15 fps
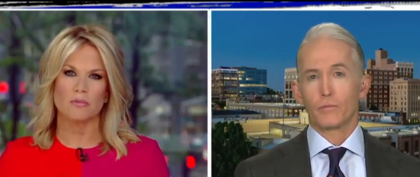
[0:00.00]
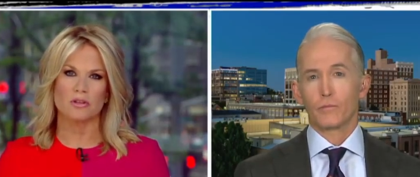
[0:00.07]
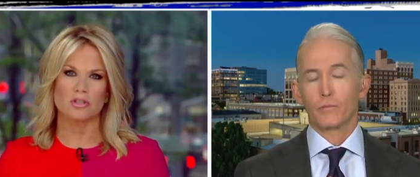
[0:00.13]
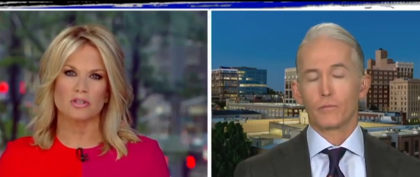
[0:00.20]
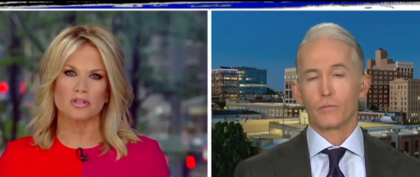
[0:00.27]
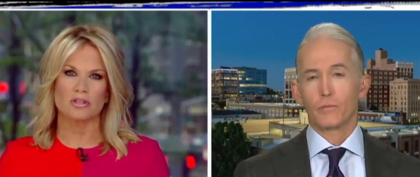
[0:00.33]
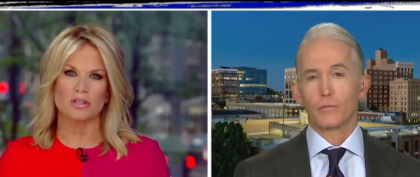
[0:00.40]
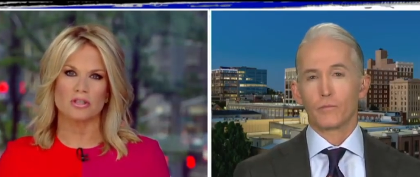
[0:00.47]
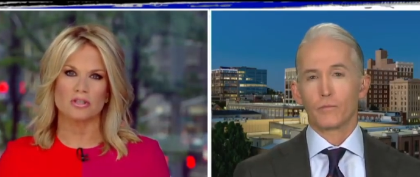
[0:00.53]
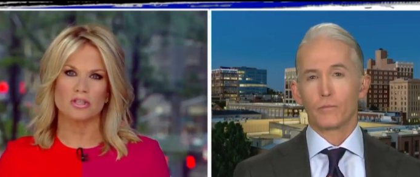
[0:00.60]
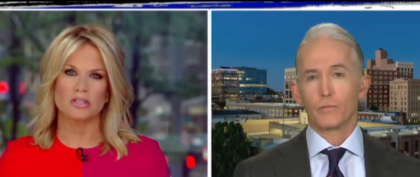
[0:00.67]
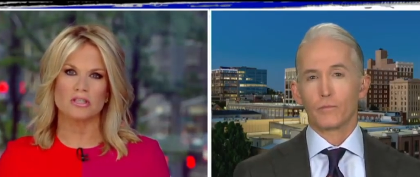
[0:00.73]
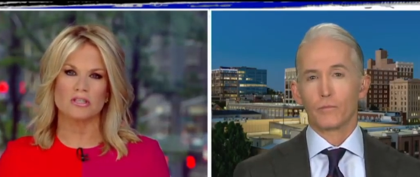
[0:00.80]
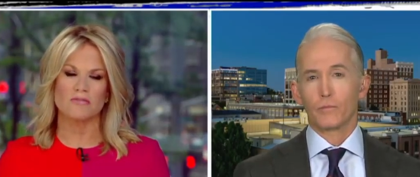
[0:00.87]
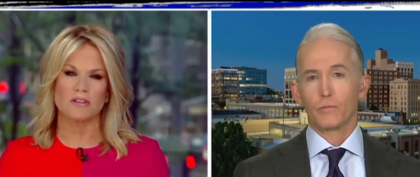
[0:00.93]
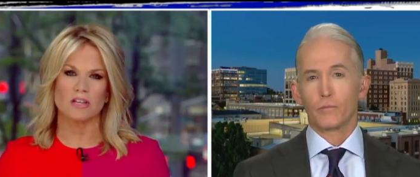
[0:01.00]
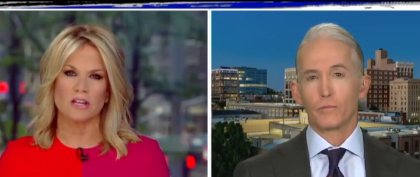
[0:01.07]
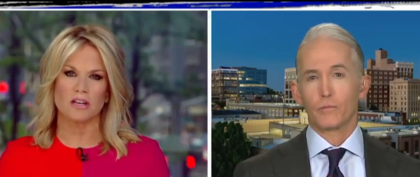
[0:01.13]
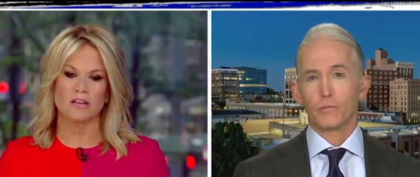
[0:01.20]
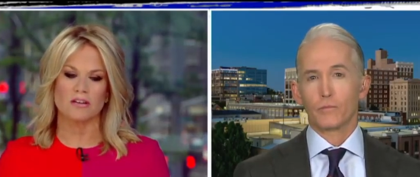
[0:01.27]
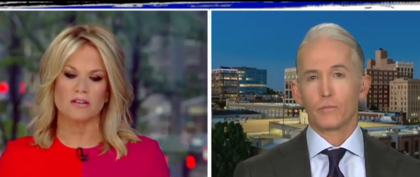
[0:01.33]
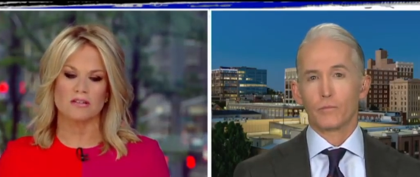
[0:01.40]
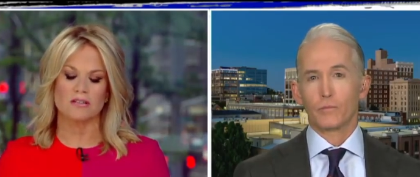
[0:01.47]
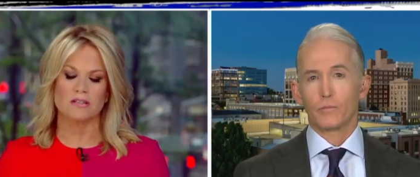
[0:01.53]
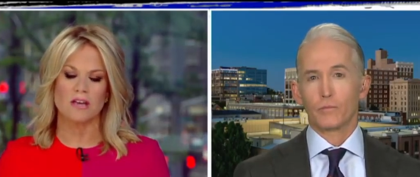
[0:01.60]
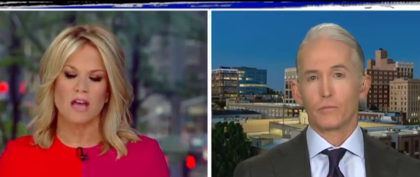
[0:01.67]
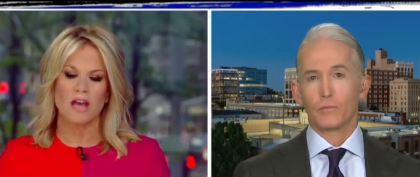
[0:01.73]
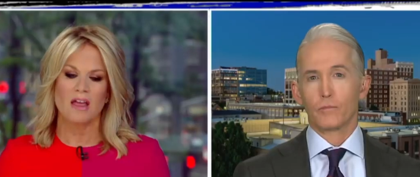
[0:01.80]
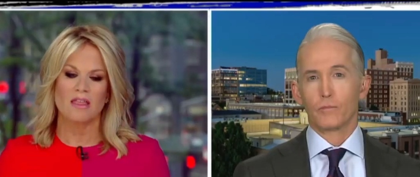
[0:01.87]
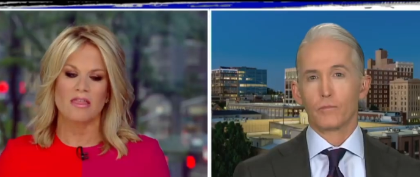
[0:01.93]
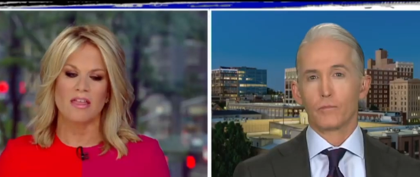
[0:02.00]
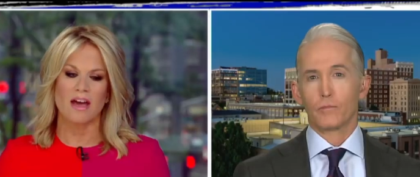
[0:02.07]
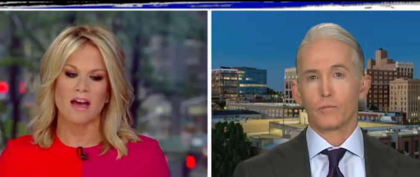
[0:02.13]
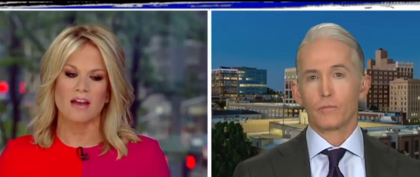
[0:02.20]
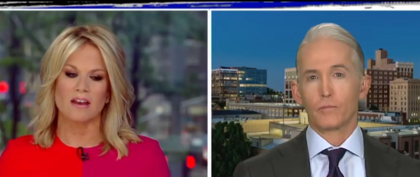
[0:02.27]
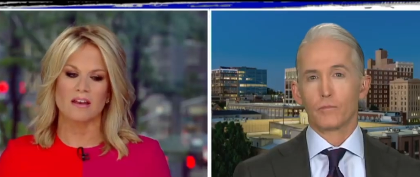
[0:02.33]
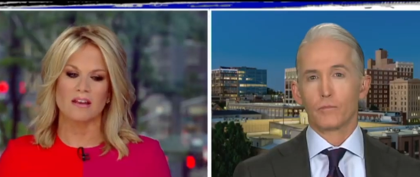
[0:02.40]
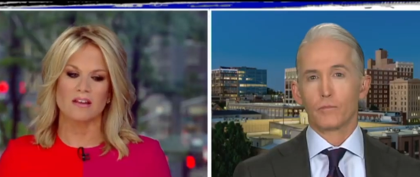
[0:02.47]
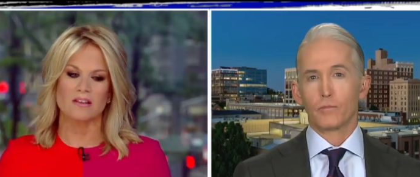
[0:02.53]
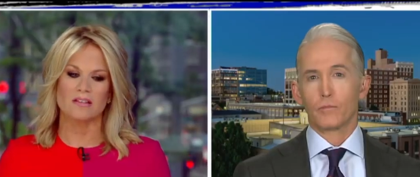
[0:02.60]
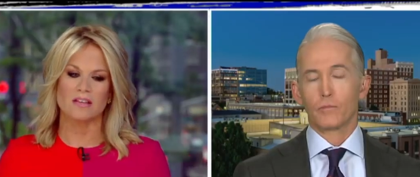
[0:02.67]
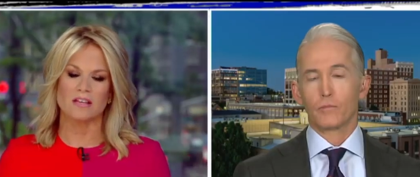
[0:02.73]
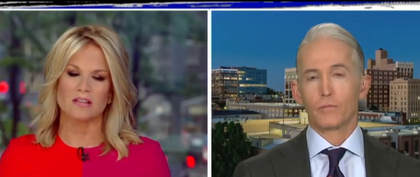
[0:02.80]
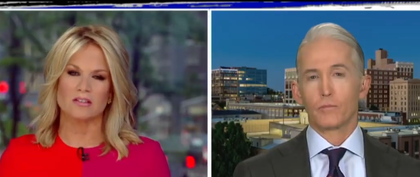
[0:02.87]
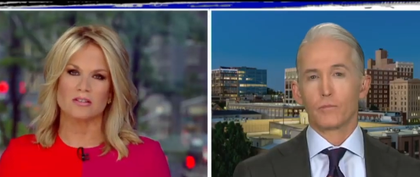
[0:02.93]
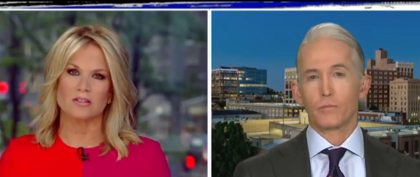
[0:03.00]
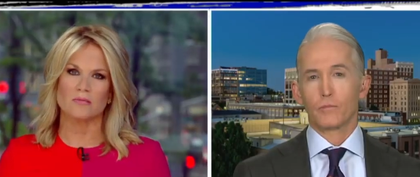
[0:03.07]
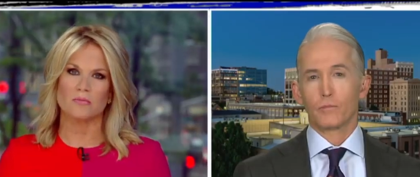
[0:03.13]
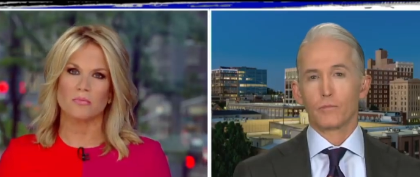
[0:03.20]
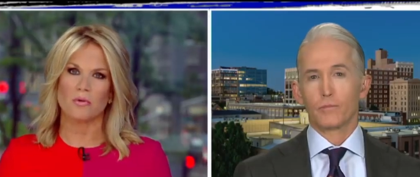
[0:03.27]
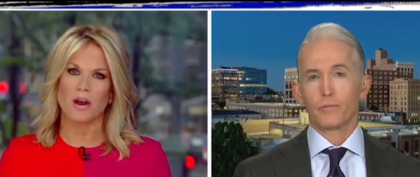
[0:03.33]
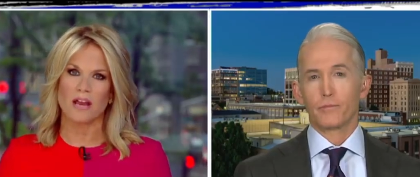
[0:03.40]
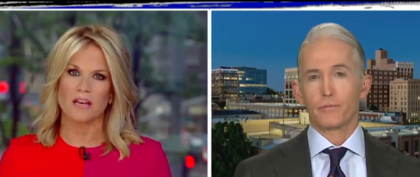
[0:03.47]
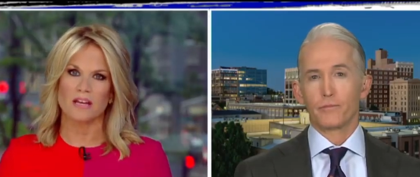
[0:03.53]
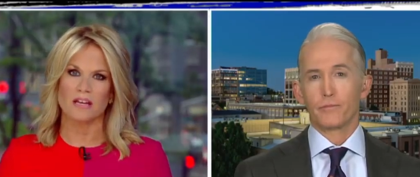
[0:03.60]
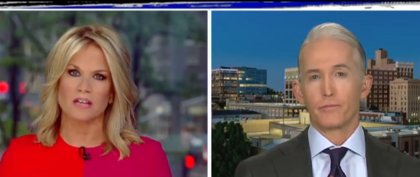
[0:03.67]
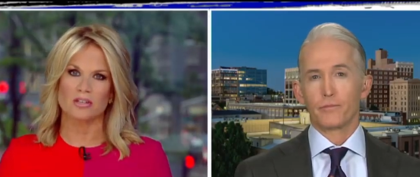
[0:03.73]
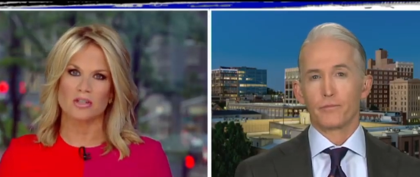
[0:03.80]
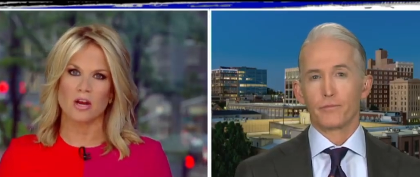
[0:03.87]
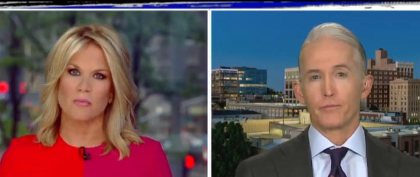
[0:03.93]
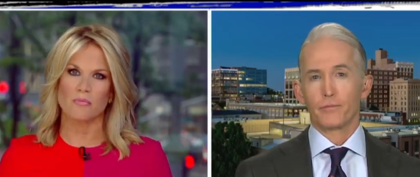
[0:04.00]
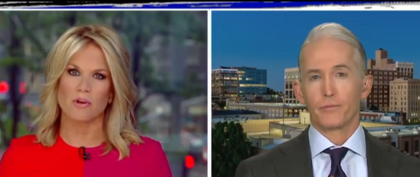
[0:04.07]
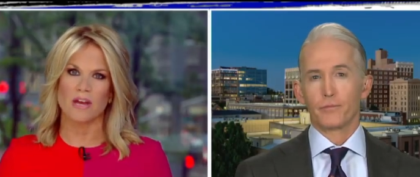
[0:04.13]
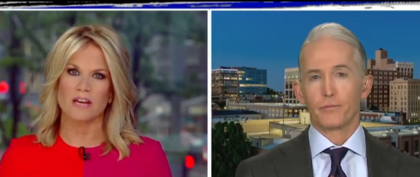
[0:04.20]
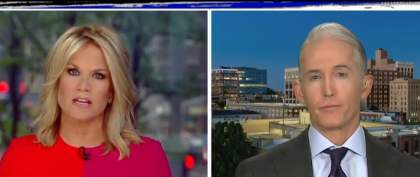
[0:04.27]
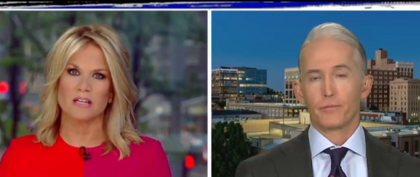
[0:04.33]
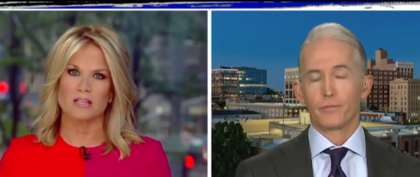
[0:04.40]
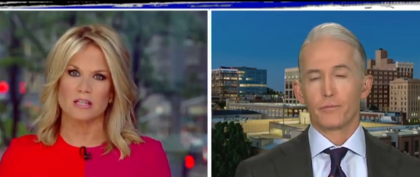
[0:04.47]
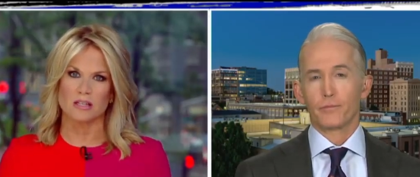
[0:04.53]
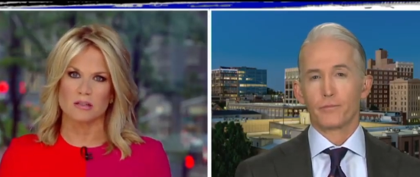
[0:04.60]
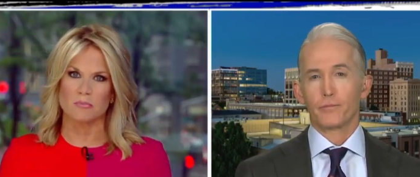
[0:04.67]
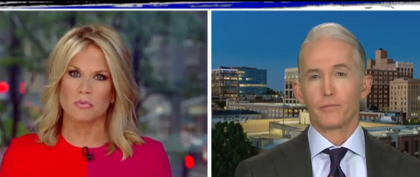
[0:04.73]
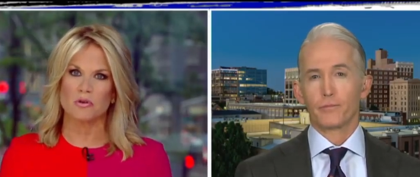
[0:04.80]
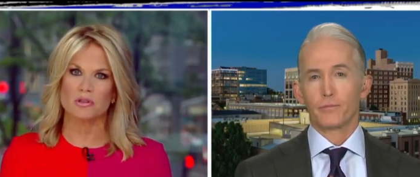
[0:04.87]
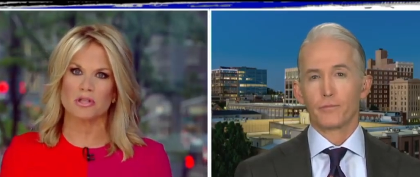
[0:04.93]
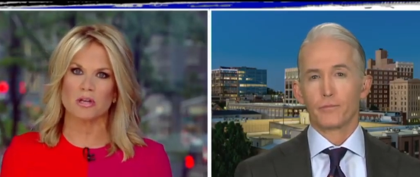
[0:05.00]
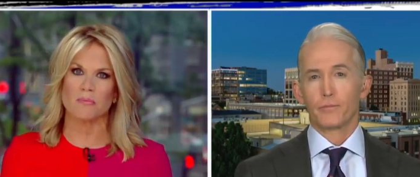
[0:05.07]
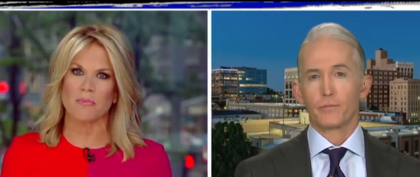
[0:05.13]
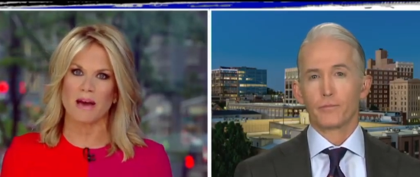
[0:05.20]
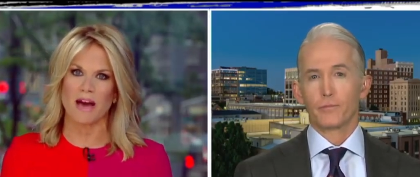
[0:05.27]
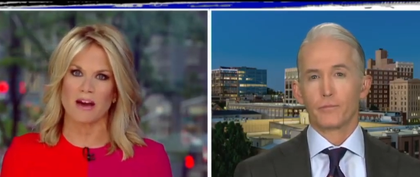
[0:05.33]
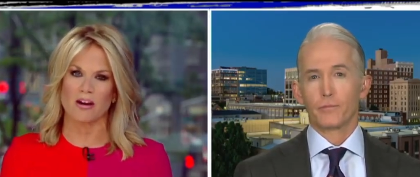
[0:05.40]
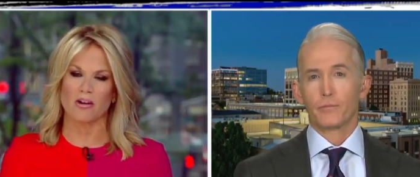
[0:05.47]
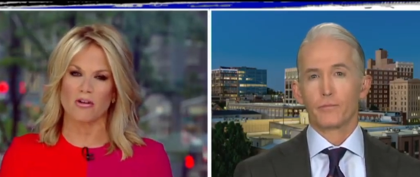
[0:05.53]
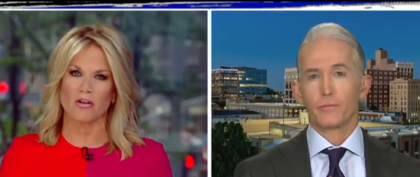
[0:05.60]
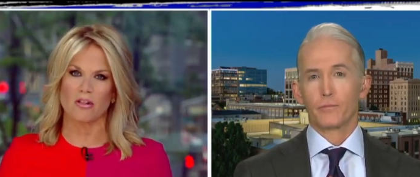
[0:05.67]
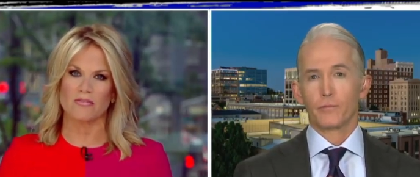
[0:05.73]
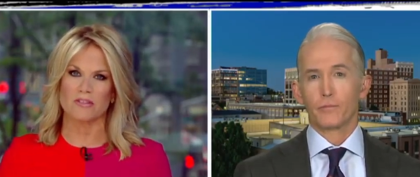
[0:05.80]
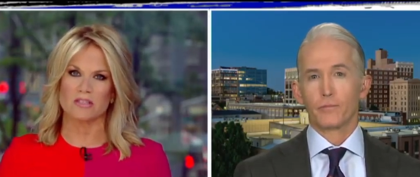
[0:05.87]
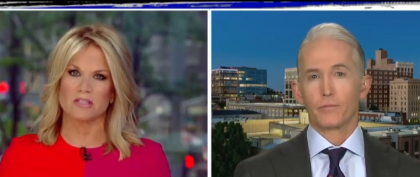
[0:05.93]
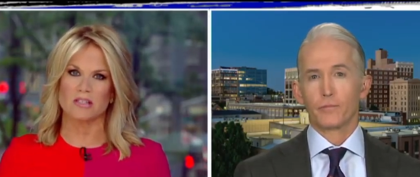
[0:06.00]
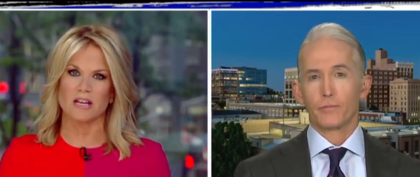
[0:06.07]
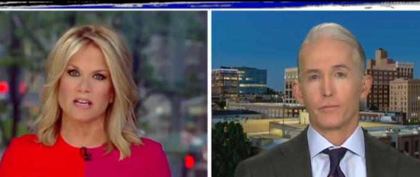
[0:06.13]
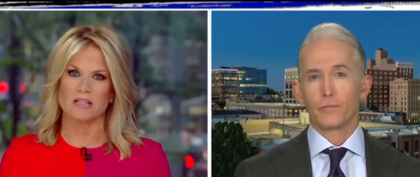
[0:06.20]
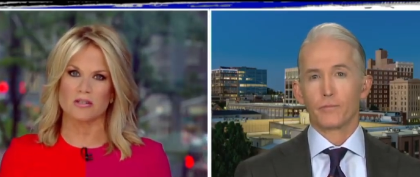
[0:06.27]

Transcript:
Speaker 1: But the, the gist of it is that that Brennan, John Brennan, is pushing back on all of this today.